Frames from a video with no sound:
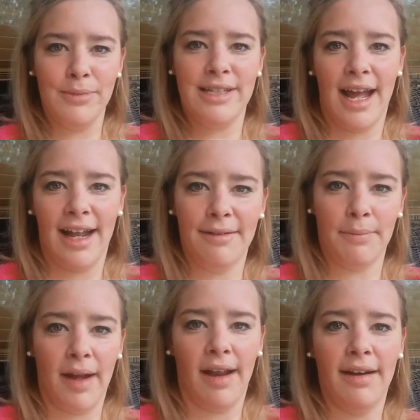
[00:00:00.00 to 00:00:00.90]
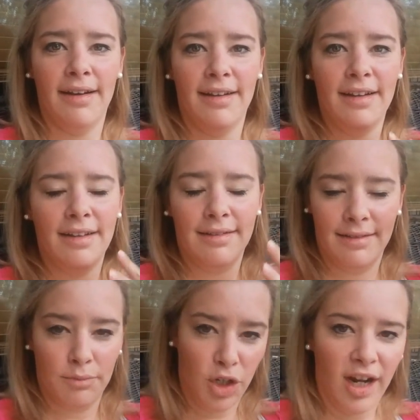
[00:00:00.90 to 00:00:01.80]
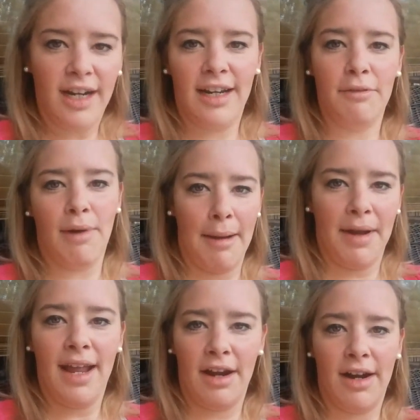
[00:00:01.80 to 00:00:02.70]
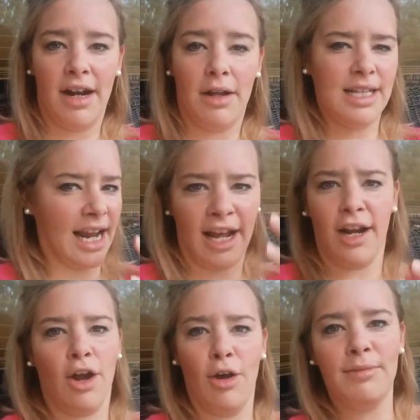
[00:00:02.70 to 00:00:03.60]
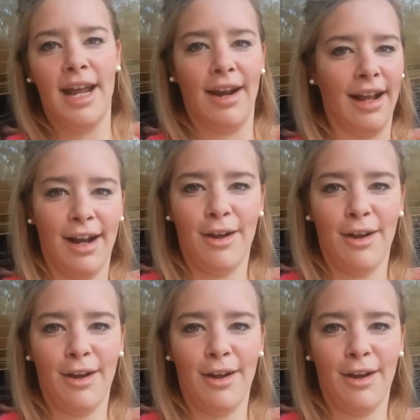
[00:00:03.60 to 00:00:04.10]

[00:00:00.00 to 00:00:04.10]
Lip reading: and upset, but trying to wrap my head around it. I was like, I gotta calm down.